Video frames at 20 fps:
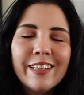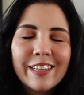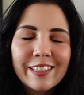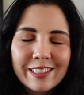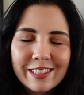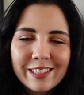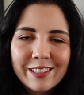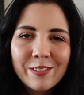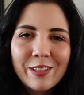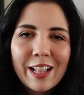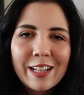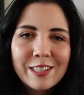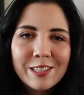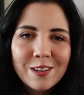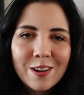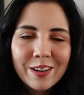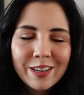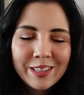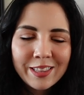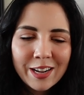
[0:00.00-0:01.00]
Yes, so that's
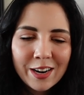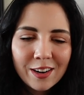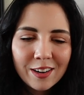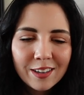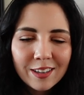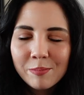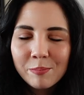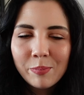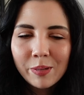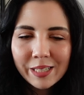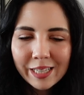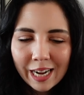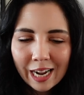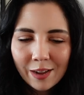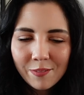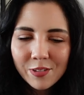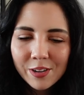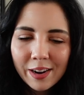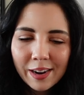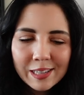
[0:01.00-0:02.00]
not in there. But yeah,
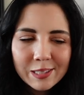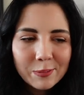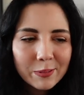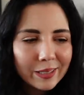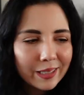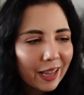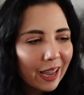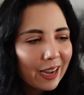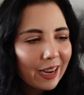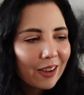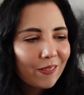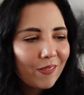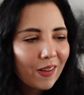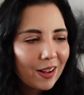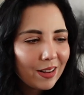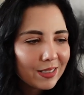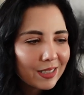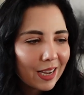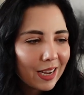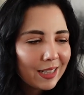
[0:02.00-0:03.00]
if you guys would like a
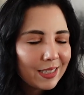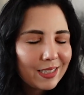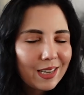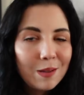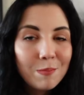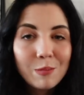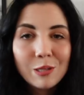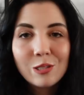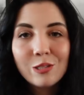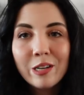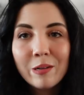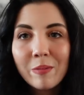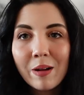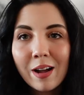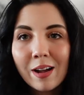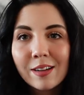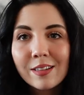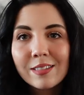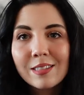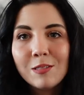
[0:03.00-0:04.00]
Valentine's Day mystery
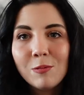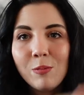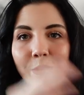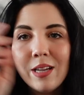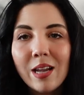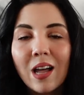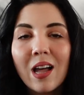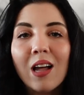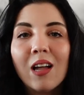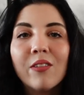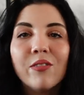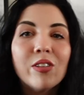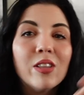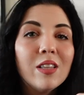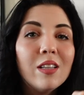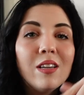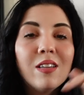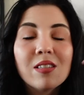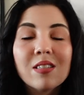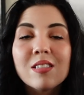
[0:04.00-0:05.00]
box, we have
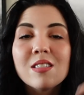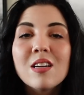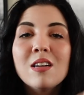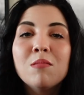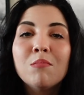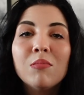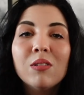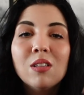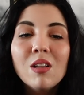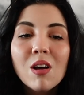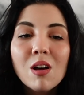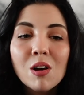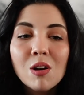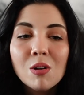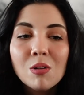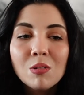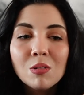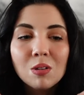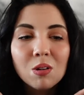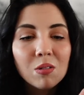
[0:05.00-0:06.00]
linked down
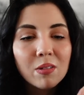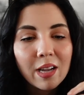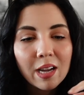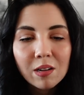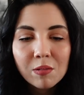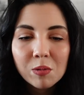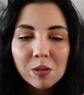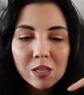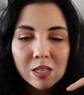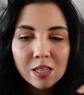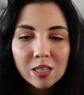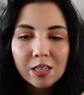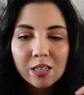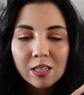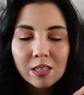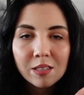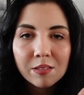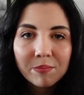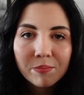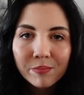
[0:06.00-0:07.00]
below. Go get
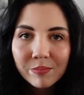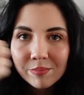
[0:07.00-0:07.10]
one.